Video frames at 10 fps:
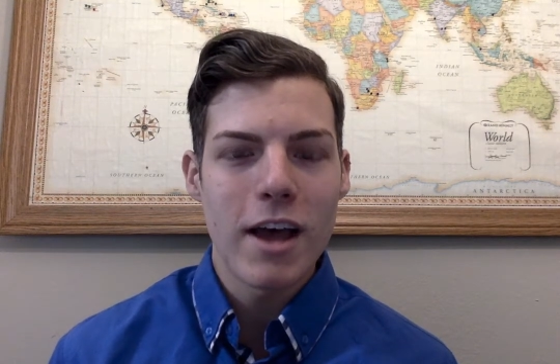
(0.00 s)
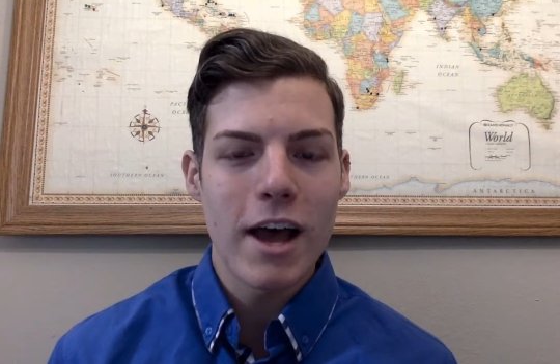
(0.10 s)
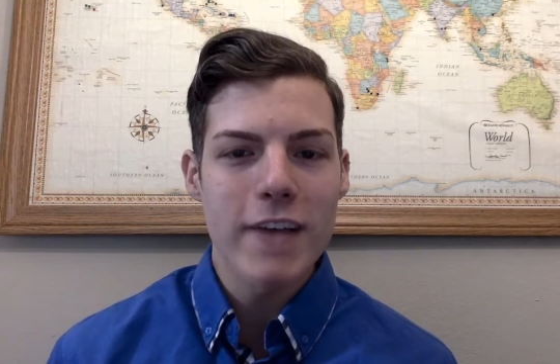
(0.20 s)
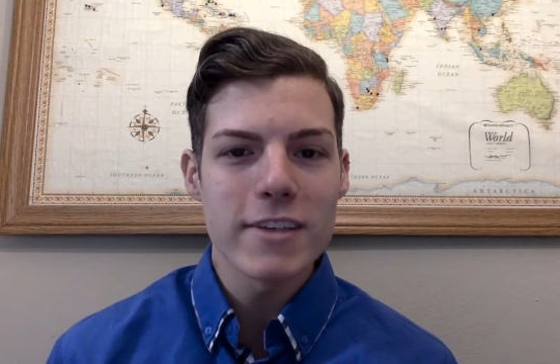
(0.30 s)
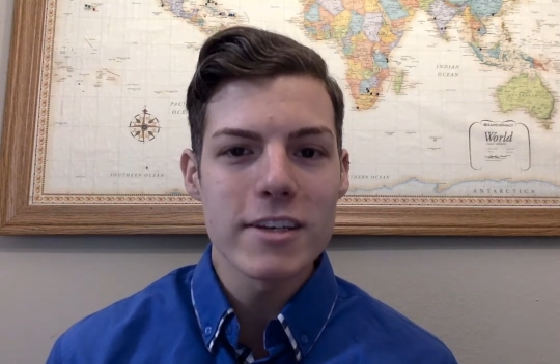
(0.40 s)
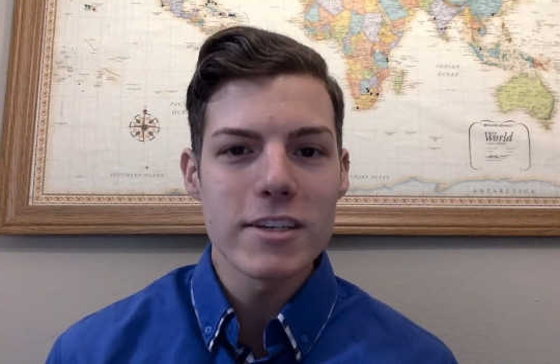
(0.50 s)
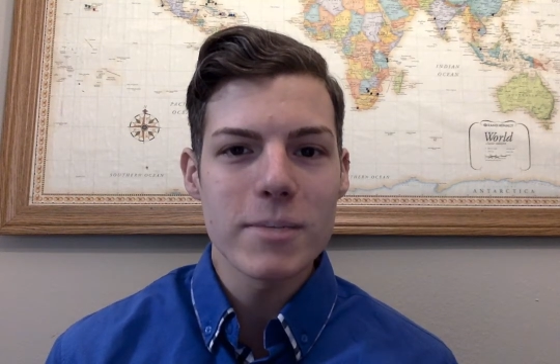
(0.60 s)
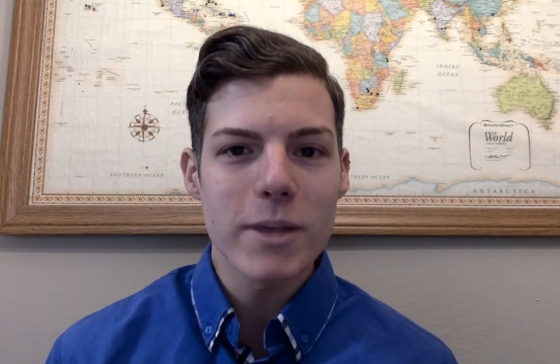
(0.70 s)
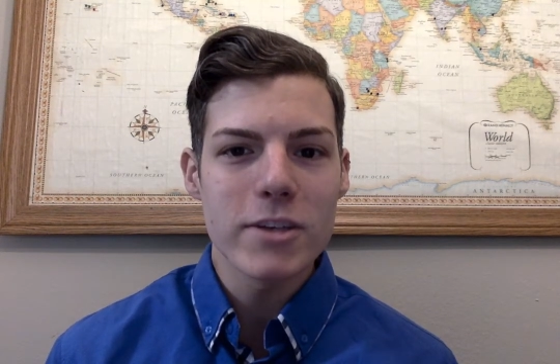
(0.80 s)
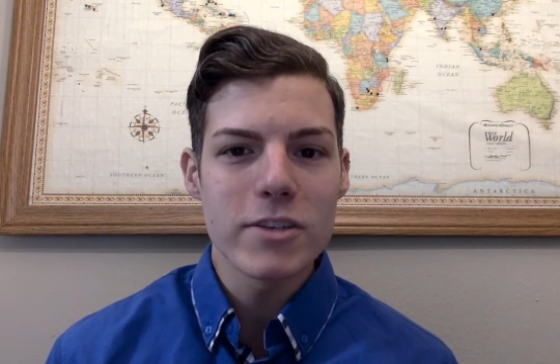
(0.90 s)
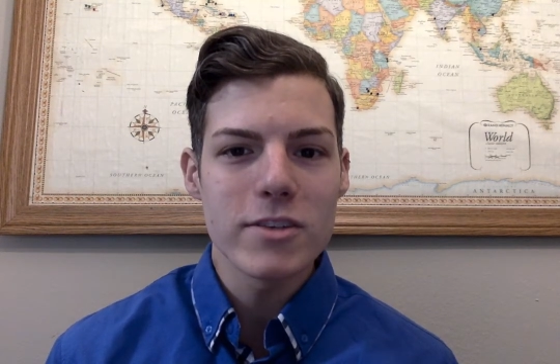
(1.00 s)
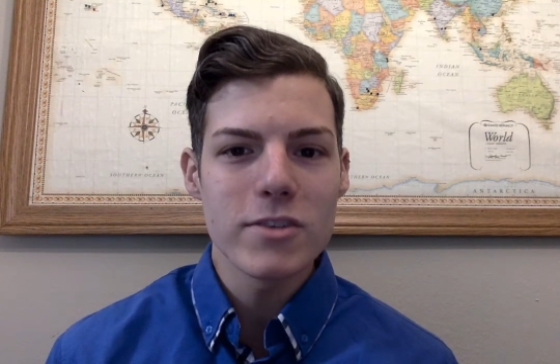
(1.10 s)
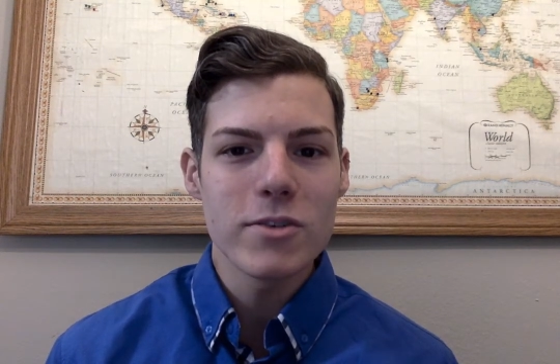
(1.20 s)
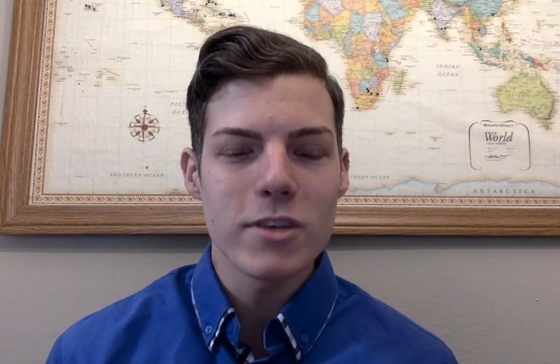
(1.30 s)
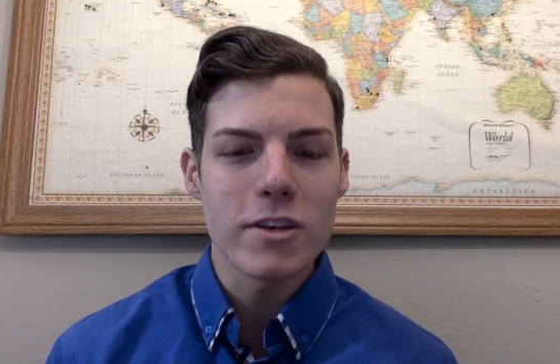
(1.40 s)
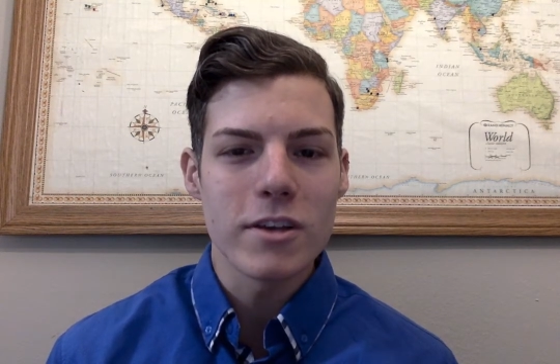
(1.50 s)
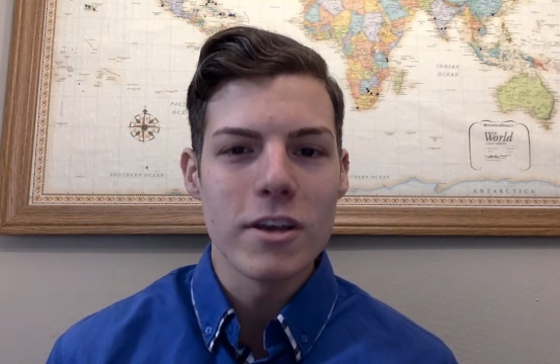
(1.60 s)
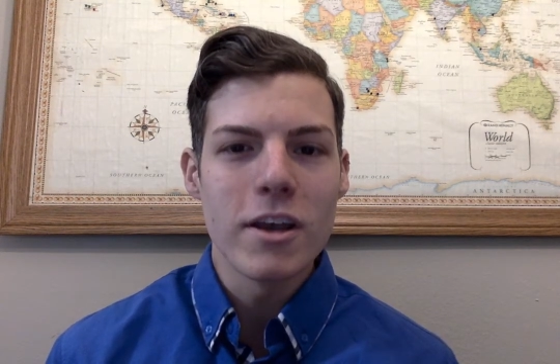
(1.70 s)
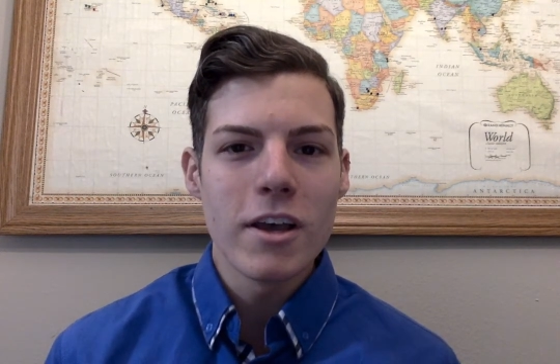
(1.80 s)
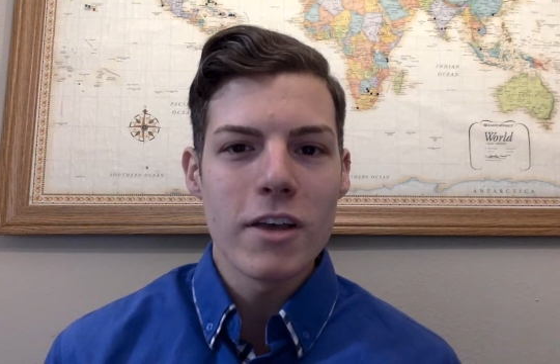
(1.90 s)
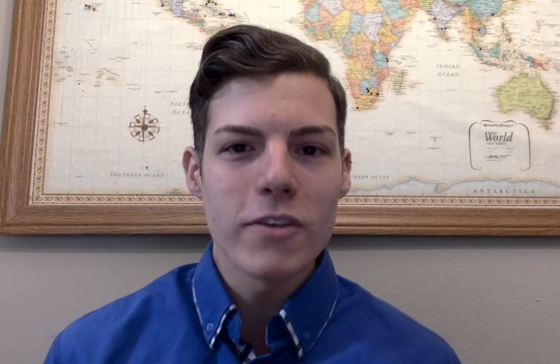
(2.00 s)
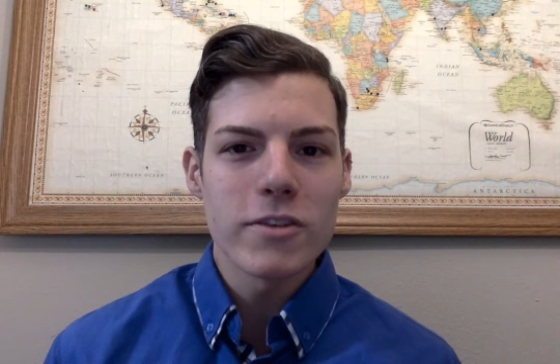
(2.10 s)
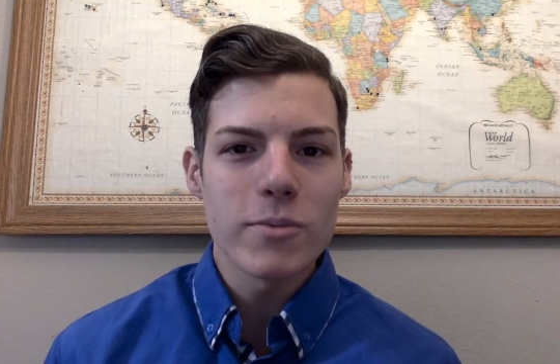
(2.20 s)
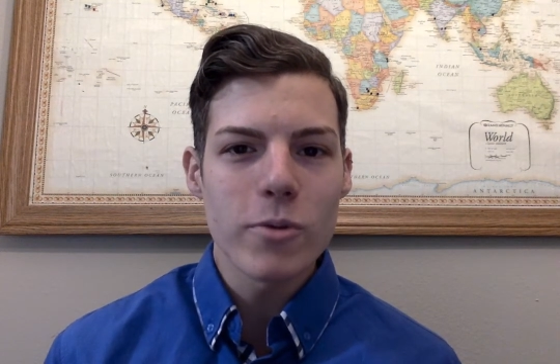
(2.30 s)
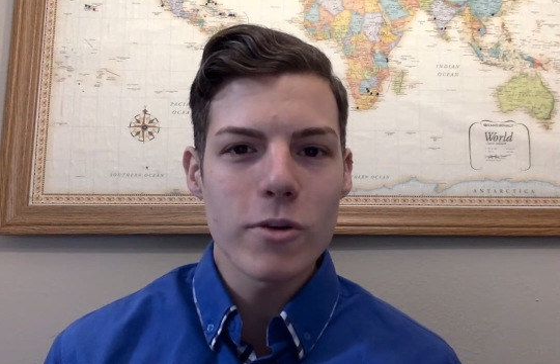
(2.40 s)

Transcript: As an independent student, the support